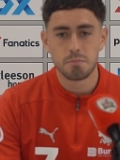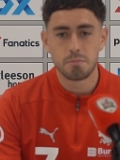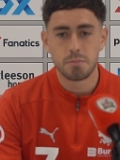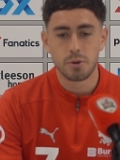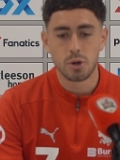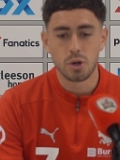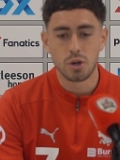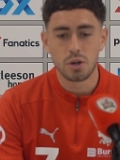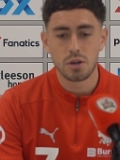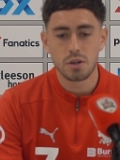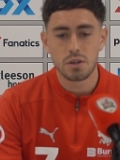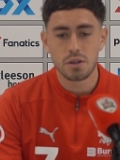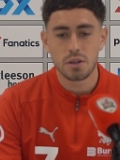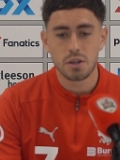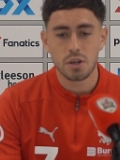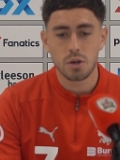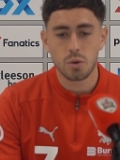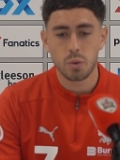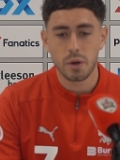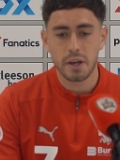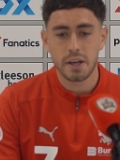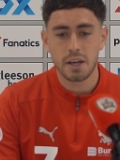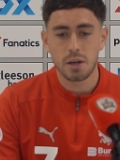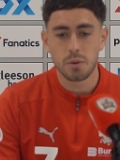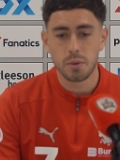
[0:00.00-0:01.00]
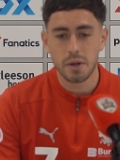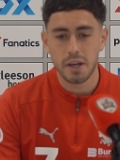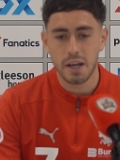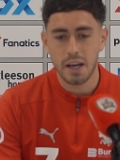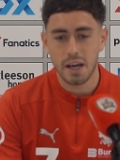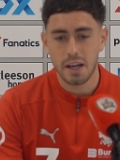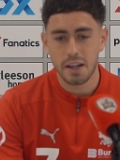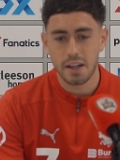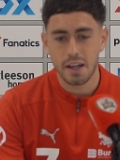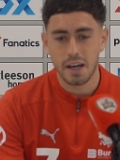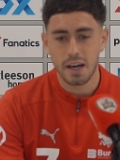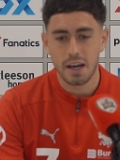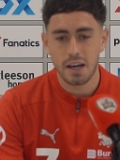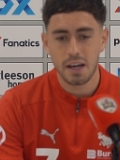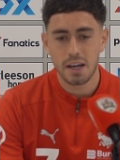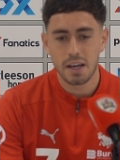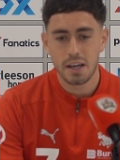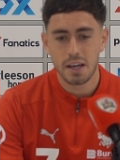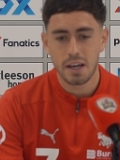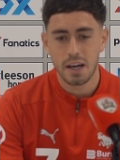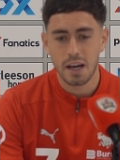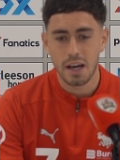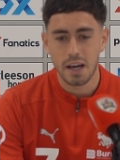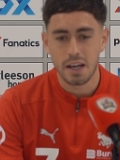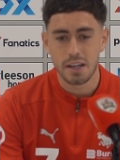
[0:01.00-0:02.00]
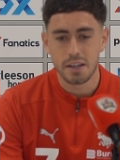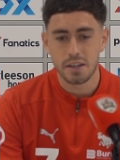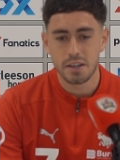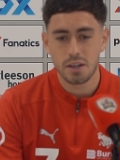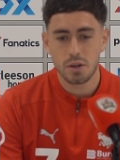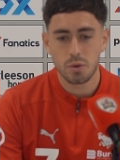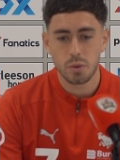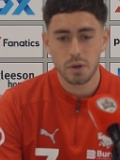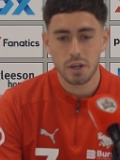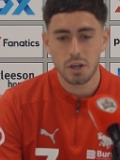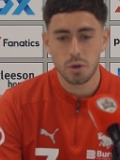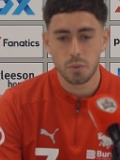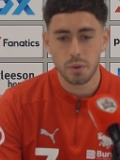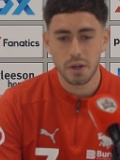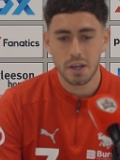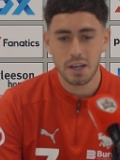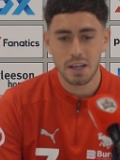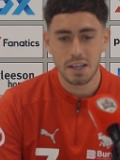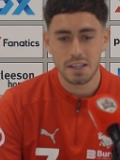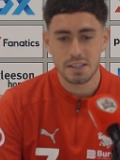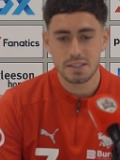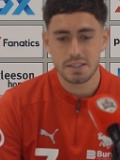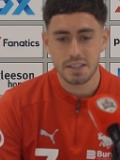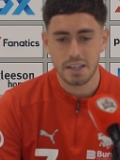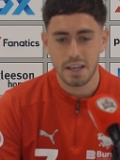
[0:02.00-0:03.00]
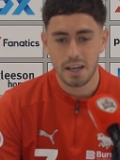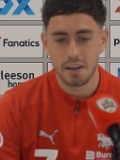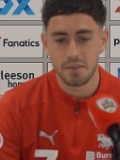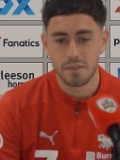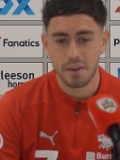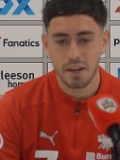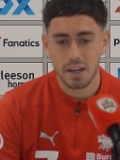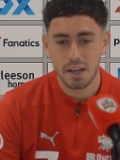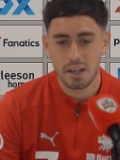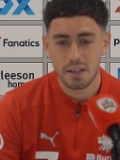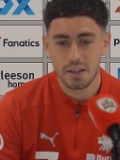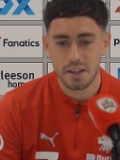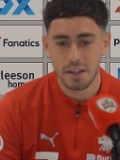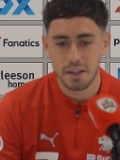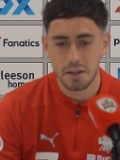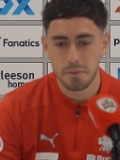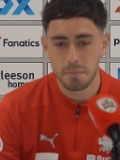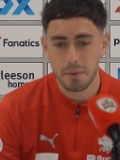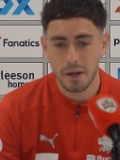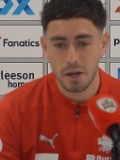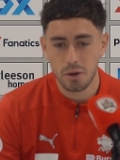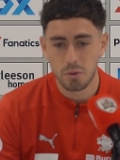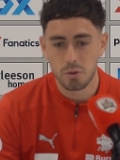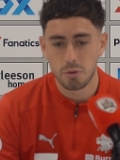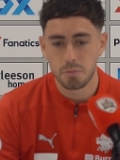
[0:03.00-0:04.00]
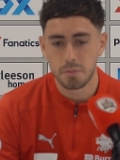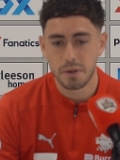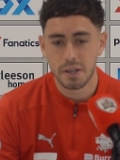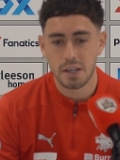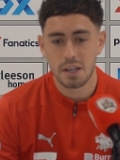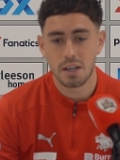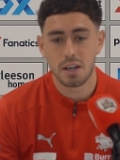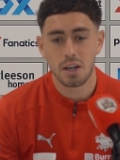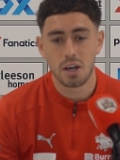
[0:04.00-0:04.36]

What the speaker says: But the quicker we get that and the quicker we click together, then the better we'll be.